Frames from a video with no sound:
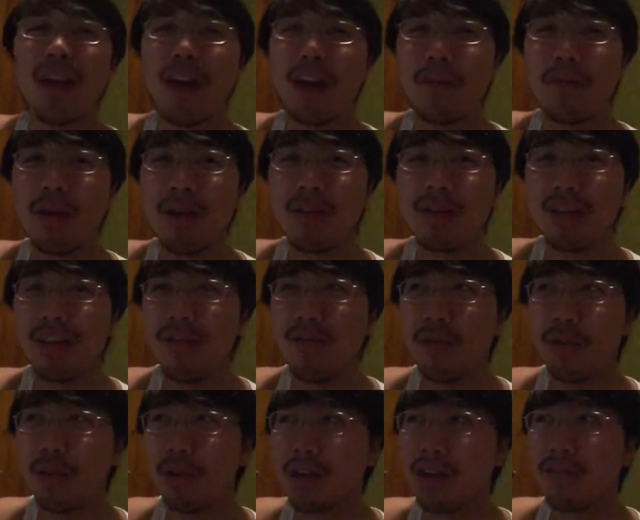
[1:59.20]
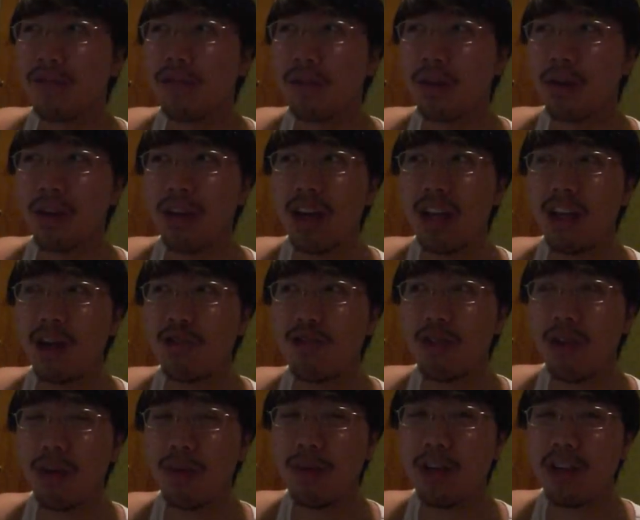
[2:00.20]
I'd probably say if you're looking for a
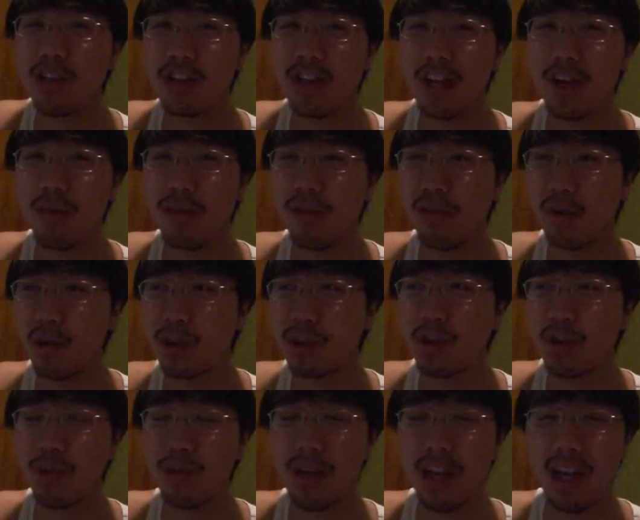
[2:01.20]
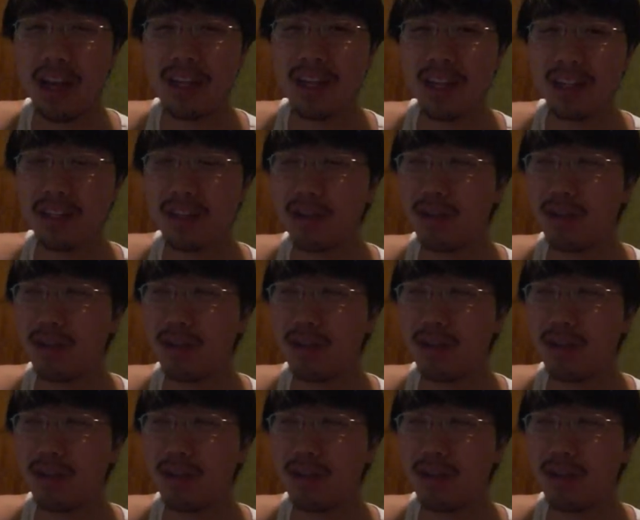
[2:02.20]
drama-ish kind of movie with stupid antics,